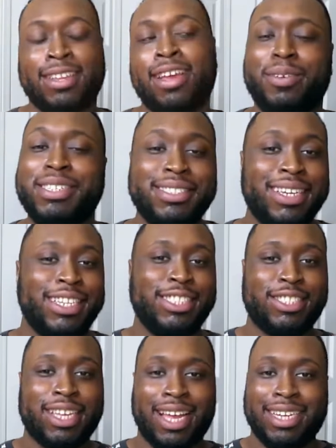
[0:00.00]
The reason
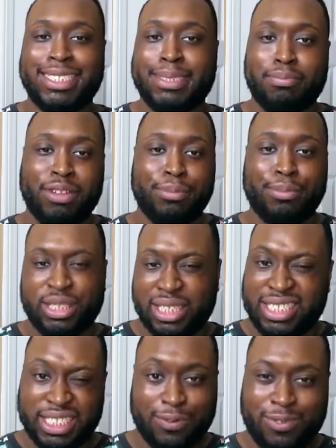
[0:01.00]
I kind of split
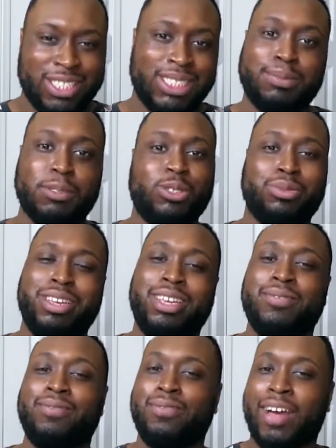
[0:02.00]
the difference
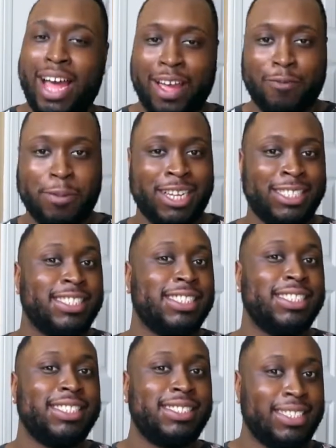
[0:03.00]
between 5 minutes
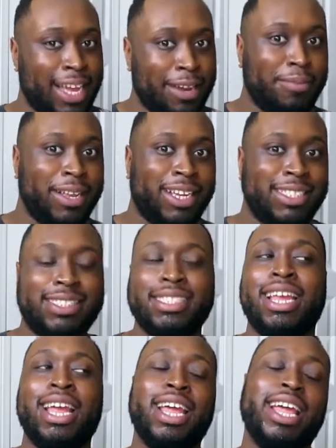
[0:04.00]
and 10
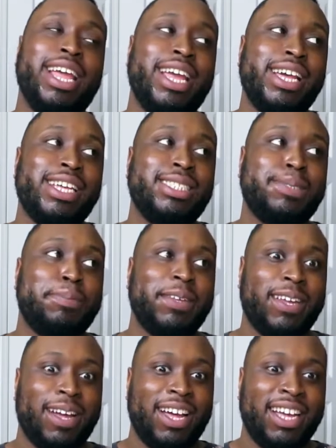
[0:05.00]
minutes is
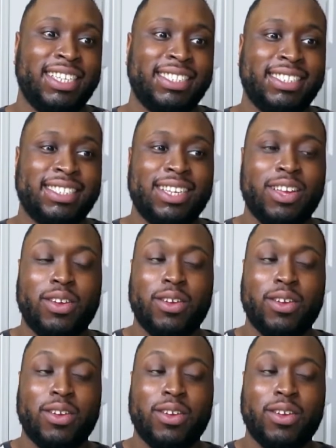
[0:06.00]
because